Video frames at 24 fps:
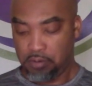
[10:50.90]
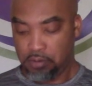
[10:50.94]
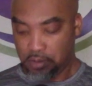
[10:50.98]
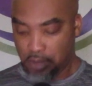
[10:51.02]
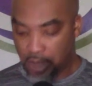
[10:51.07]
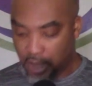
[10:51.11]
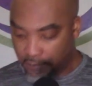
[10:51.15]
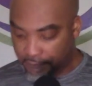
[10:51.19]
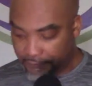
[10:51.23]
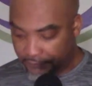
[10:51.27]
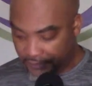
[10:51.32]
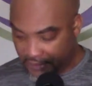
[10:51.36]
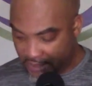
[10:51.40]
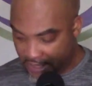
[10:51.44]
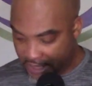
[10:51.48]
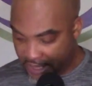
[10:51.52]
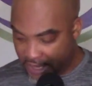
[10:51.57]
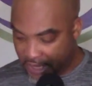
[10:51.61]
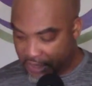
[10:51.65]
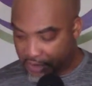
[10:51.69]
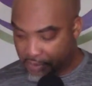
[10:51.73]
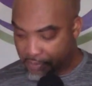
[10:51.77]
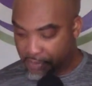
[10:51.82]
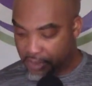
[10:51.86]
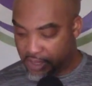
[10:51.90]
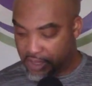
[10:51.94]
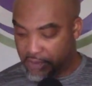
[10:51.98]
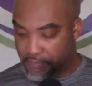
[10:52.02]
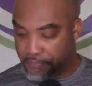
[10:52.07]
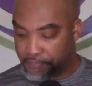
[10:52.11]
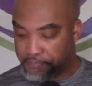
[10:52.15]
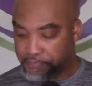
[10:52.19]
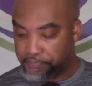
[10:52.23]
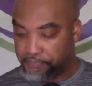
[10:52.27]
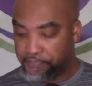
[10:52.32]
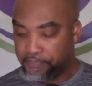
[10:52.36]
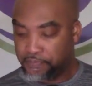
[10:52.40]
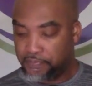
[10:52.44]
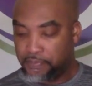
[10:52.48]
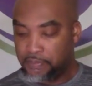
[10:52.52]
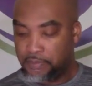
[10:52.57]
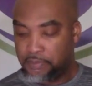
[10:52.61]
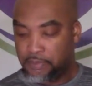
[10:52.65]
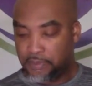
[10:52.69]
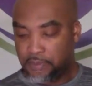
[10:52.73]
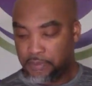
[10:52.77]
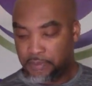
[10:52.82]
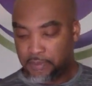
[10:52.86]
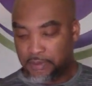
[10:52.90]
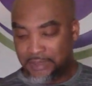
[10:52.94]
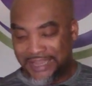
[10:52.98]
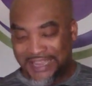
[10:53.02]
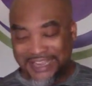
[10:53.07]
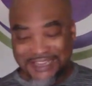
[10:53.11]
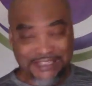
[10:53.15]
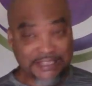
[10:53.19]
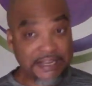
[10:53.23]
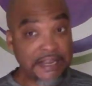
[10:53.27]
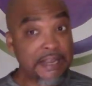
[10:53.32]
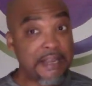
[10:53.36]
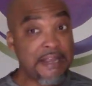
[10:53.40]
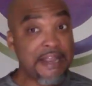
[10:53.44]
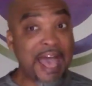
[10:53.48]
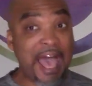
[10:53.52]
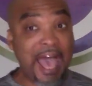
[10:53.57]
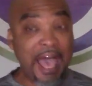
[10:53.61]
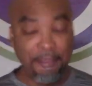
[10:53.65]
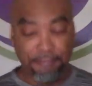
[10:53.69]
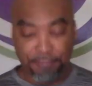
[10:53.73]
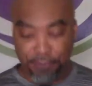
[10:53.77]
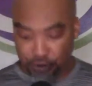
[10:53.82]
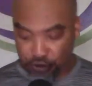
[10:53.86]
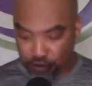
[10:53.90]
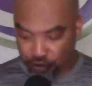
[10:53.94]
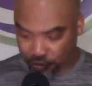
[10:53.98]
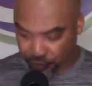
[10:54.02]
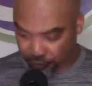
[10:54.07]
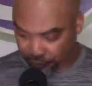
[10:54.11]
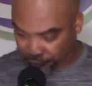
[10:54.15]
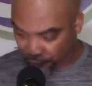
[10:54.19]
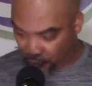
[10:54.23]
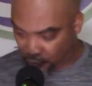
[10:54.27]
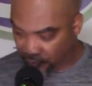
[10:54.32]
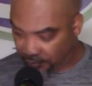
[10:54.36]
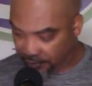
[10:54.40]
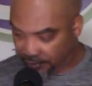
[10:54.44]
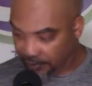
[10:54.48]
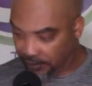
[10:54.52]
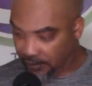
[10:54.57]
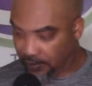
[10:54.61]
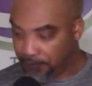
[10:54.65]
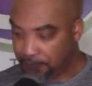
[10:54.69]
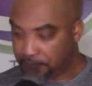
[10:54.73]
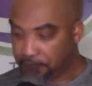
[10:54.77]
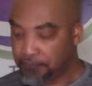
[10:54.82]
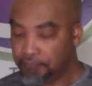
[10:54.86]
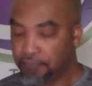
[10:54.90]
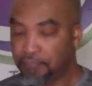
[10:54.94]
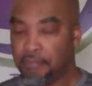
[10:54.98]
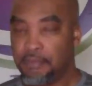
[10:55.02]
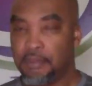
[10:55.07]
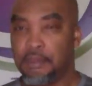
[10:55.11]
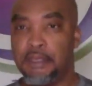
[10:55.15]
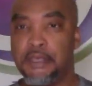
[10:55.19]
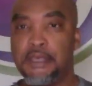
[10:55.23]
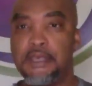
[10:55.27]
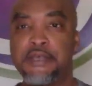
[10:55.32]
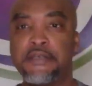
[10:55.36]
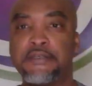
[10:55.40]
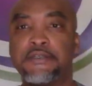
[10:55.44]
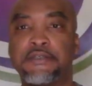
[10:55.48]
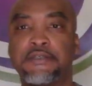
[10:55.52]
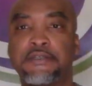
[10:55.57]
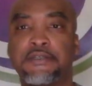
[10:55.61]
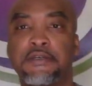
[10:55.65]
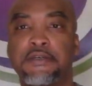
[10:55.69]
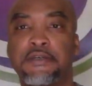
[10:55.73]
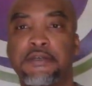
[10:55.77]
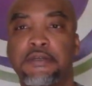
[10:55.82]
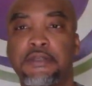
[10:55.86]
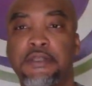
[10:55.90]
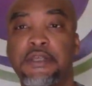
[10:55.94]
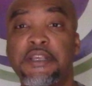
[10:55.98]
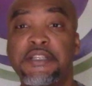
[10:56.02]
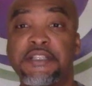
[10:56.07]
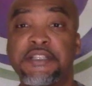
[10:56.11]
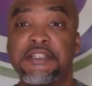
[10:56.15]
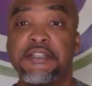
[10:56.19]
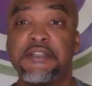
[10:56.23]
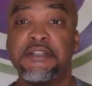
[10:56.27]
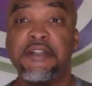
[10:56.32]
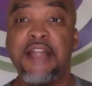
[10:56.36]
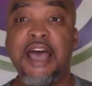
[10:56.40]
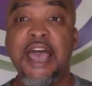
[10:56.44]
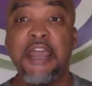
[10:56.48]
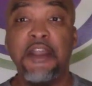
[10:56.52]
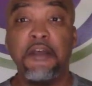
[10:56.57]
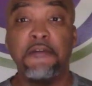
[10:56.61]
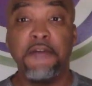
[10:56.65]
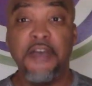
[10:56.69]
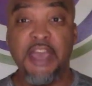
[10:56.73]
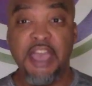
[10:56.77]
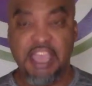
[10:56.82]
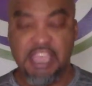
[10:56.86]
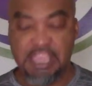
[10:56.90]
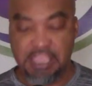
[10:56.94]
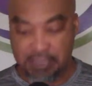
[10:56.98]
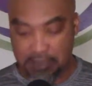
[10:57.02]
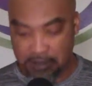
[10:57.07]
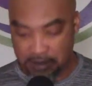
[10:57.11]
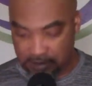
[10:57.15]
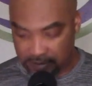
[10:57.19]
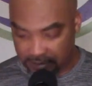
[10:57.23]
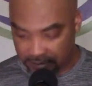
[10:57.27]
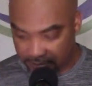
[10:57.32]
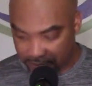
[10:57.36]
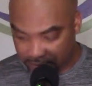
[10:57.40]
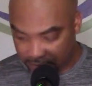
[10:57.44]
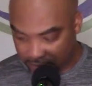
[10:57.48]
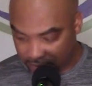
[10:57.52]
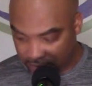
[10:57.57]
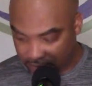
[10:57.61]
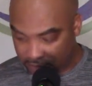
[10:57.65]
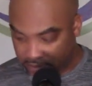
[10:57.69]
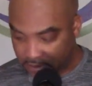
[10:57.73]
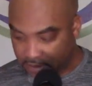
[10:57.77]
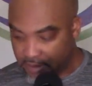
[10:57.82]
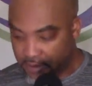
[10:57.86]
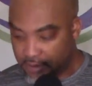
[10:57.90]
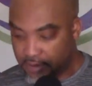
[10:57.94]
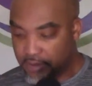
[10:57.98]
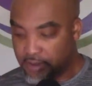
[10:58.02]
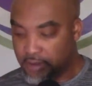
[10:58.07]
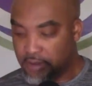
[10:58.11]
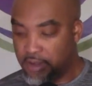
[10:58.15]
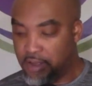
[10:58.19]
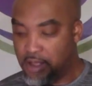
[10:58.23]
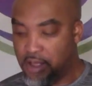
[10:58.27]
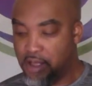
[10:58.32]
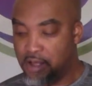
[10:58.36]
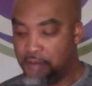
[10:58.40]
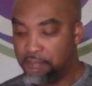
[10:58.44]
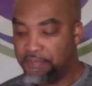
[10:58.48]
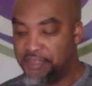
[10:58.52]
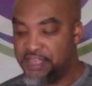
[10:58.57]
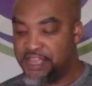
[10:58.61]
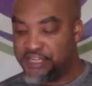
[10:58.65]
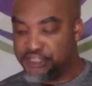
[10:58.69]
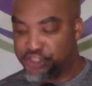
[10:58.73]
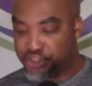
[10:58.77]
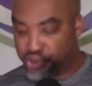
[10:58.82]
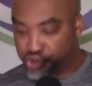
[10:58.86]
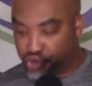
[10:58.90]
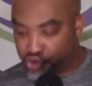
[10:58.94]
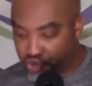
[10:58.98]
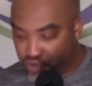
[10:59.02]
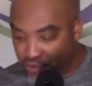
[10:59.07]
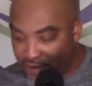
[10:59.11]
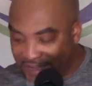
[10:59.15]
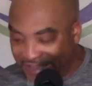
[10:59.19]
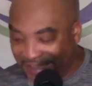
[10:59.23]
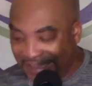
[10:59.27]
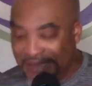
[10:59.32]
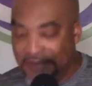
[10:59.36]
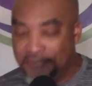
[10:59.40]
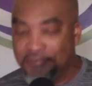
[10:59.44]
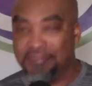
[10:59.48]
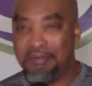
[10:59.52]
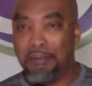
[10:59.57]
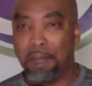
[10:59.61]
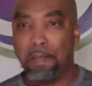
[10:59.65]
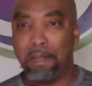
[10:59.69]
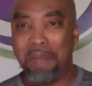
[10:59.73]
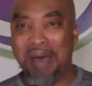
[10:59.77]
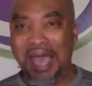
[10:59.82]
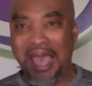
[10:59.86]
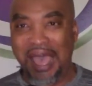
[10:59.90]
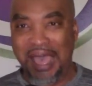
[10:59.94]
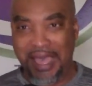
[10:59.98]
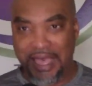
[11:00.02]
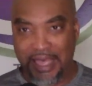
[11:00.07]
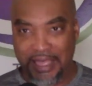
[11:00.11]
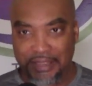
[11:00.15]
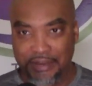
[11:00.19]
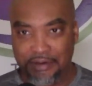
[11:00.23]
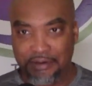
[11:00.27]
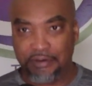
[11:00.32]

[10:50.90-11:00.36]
of the enemy. Amen. It's not the truth. It's sleight of hand. It's tricking the mind.